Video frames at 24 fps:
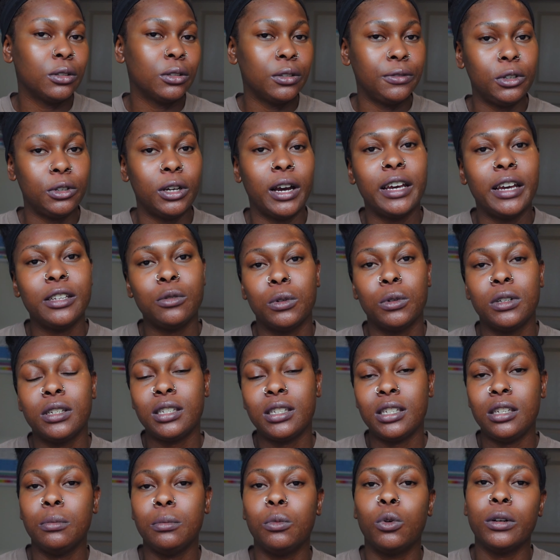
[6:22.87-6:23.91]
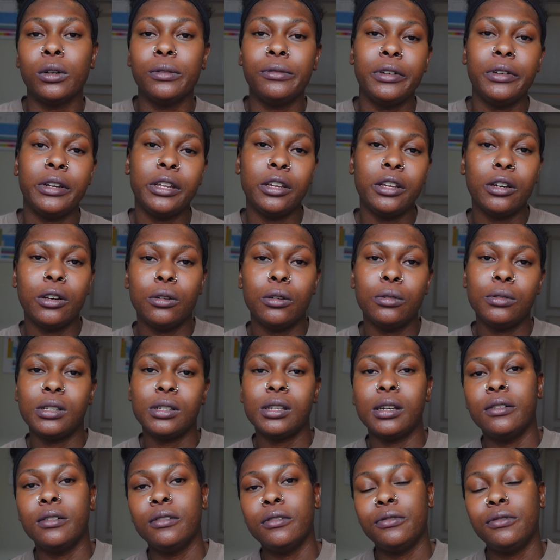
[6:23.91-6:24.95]
or if you guys want to see more videos
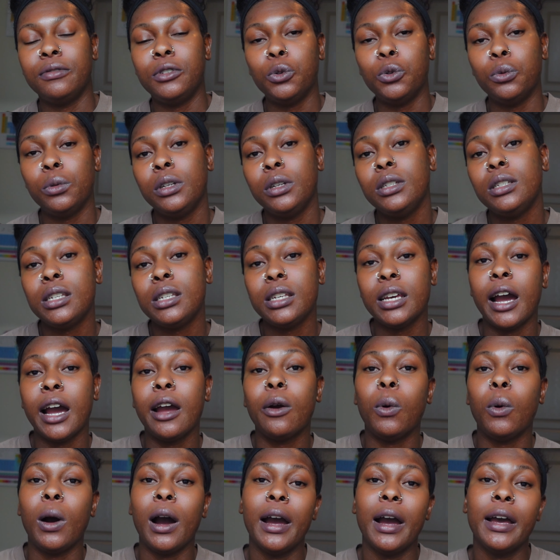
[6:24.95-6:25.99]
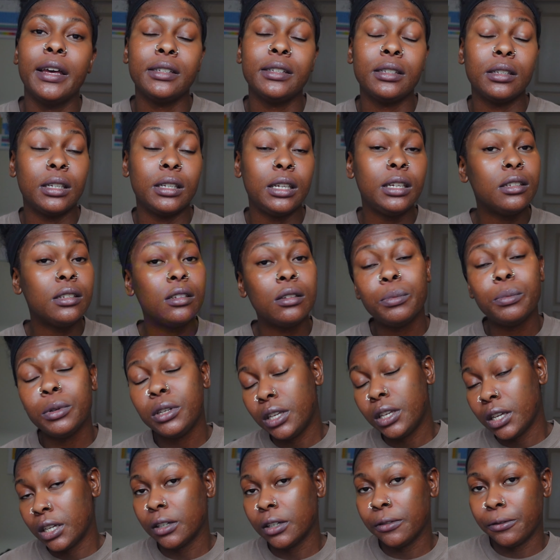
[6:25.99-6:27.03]
of doing DIYs and easy
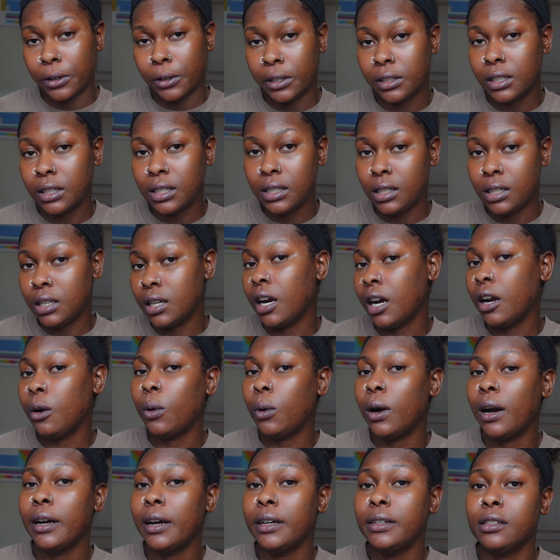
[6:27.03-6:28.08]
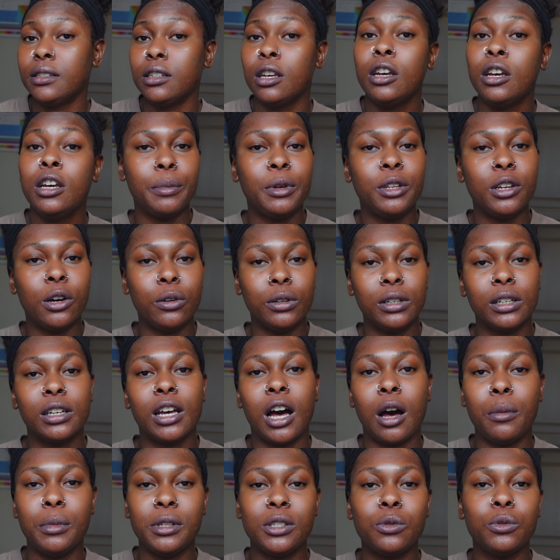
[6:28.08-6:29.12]
beginner friendly DIYs, let me know in the
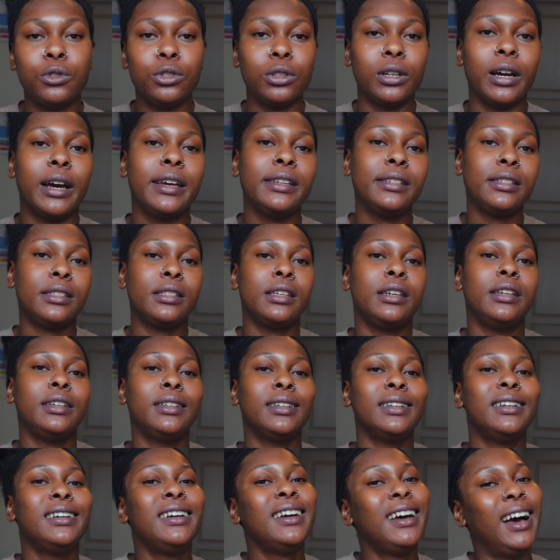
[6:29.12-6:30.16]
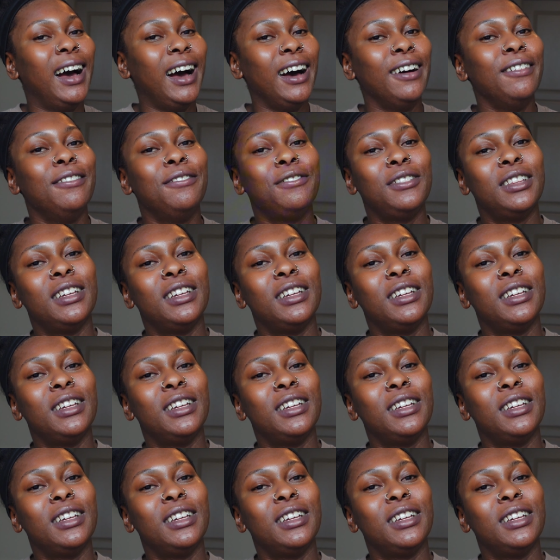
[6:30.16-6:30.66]
comments what you guys think of